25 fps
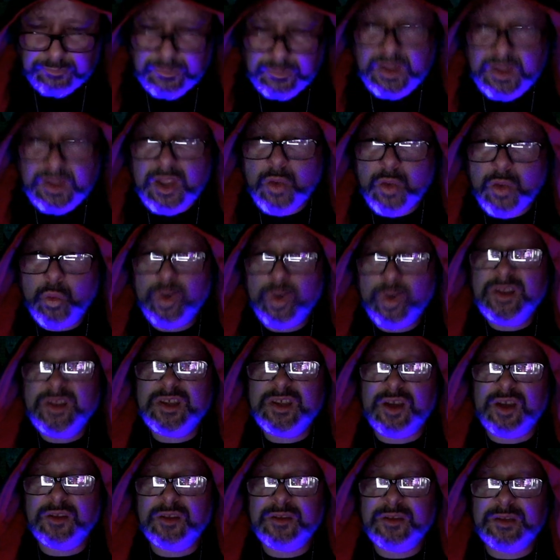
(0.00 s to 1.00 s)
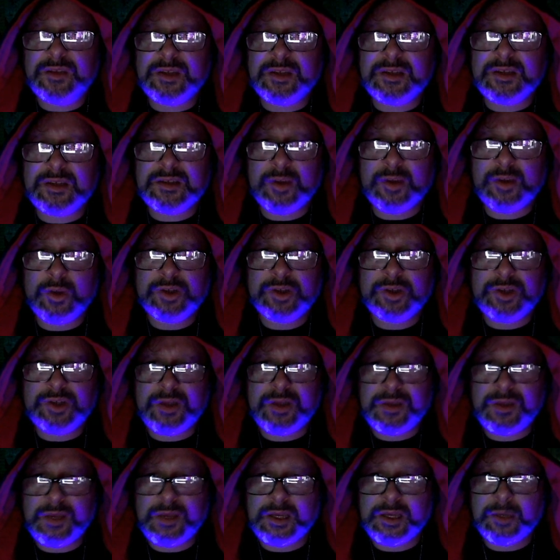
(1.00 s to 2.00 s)
One of the other things I want you to
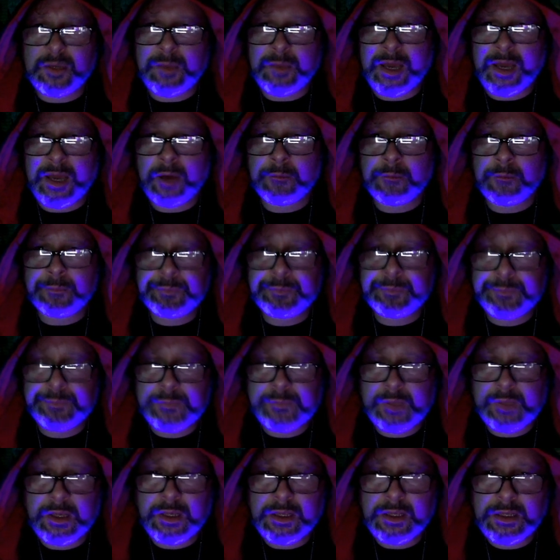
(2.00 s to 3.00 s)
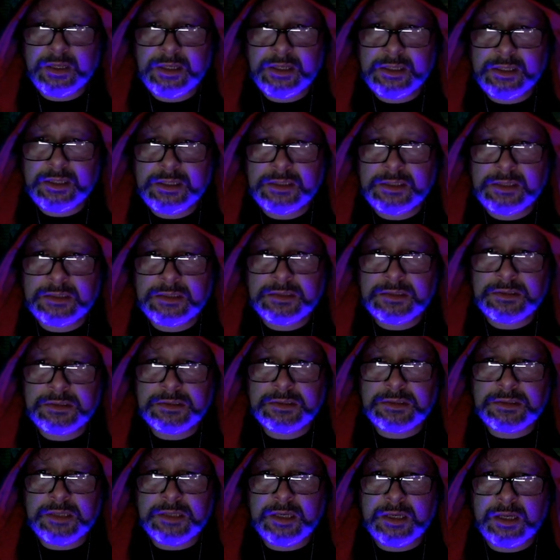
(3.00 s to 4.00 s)
think about
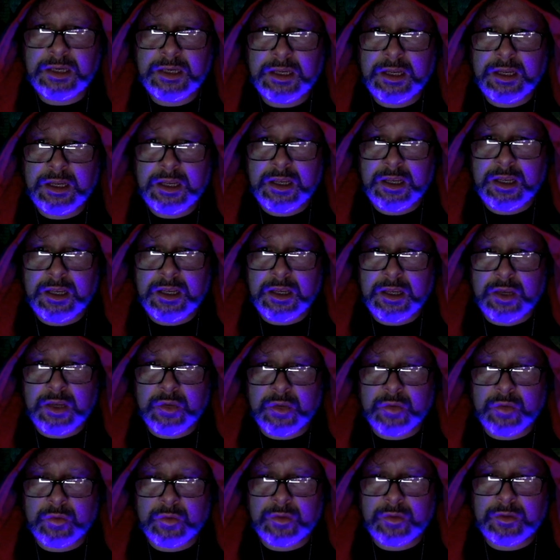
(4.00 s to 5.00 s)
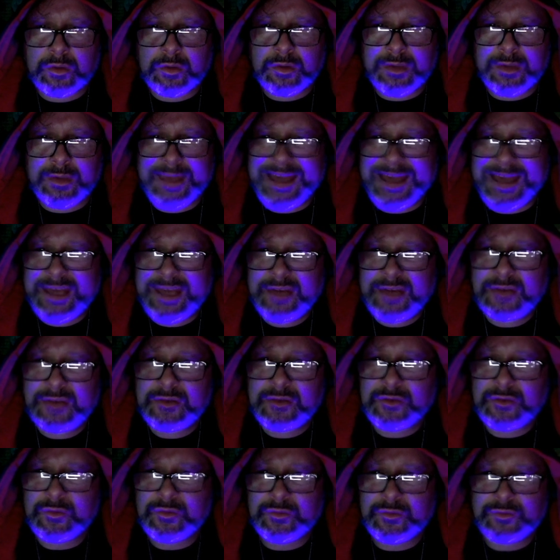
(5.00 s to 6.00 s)
is, how do
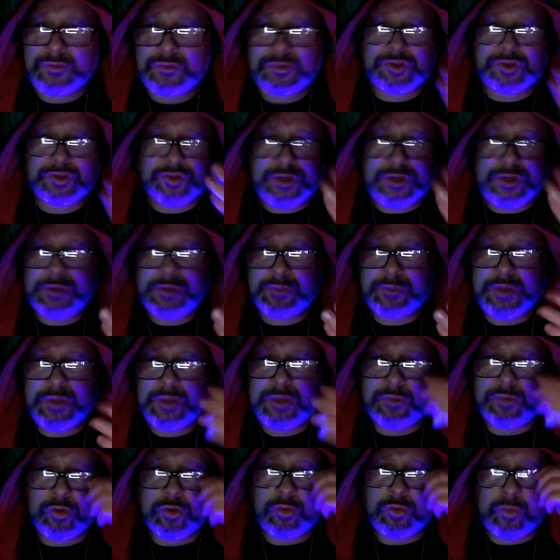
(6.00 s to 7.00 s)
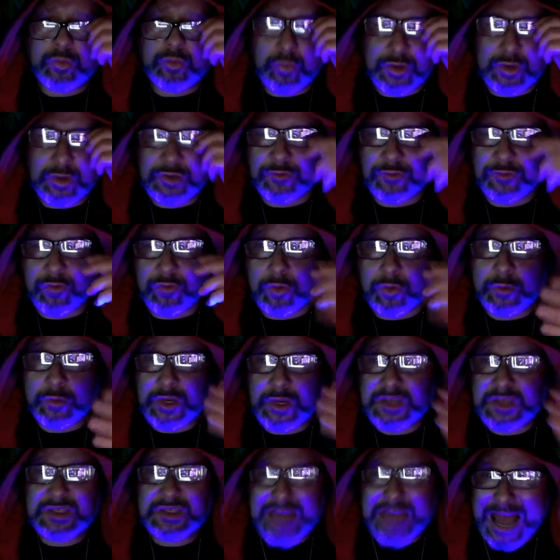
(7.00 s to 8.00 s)
you treat people with
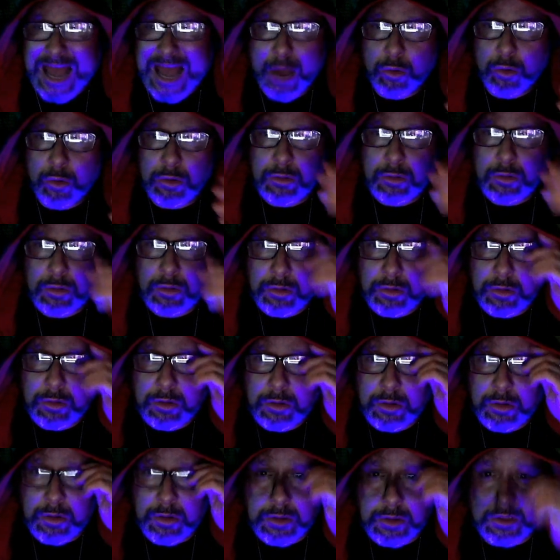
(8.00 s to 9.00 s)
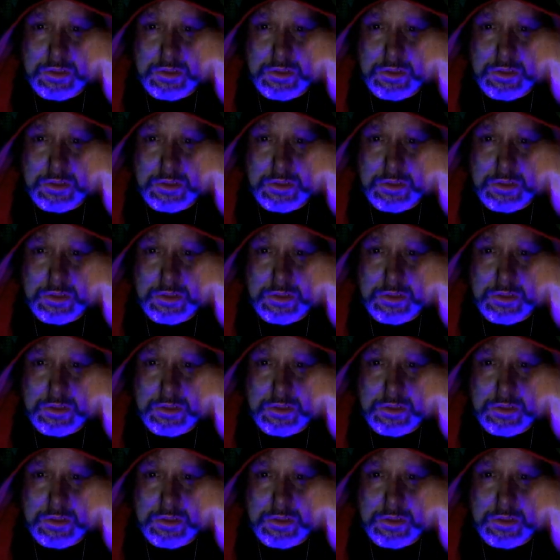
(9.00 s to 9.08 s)
deformities now? Do